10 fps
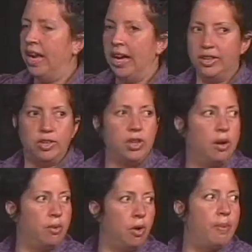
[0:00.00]
I
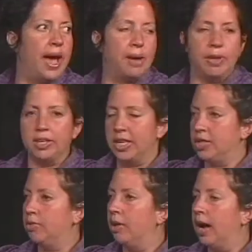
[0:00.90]
go back because
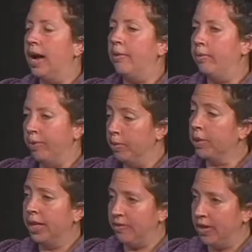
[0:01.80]
that's where we
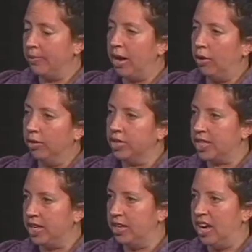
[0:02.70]
were living, my oldest
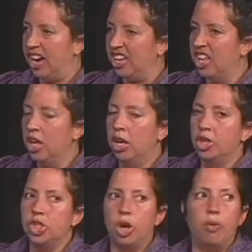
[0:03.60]
son and I.
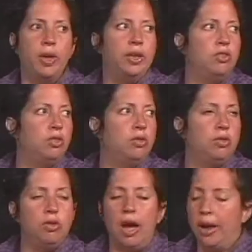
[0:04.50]
So
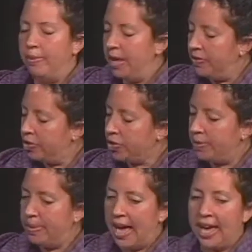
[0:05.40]
I made the
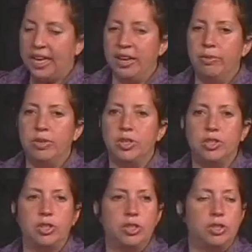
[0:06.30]
trip back, and it was
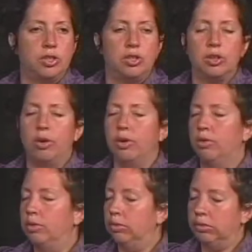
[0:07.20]
just
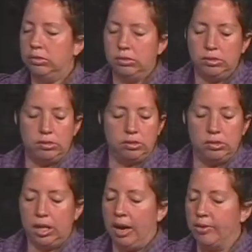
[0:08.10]

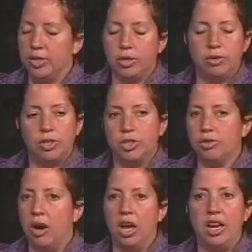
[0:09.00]
I was so
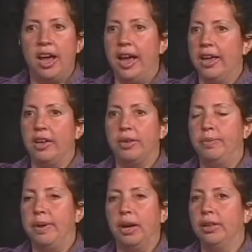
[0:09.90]
distraught. I
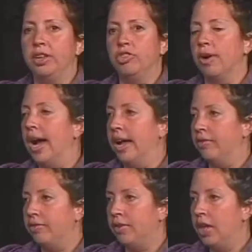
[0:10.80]
could barely
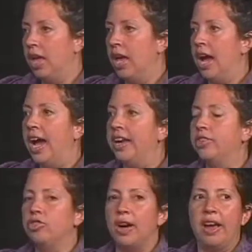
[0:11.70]
drive. I had
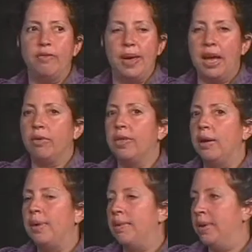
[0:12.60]
to drive back
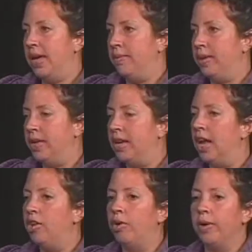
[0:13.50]
without my baby,
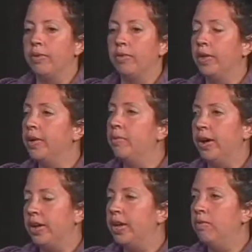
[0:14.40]
not knowing really
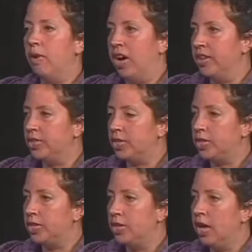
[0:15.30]
where he
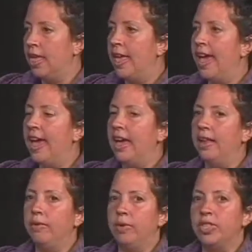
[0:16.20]
was
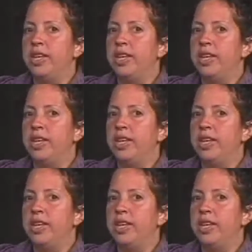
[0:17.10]
and was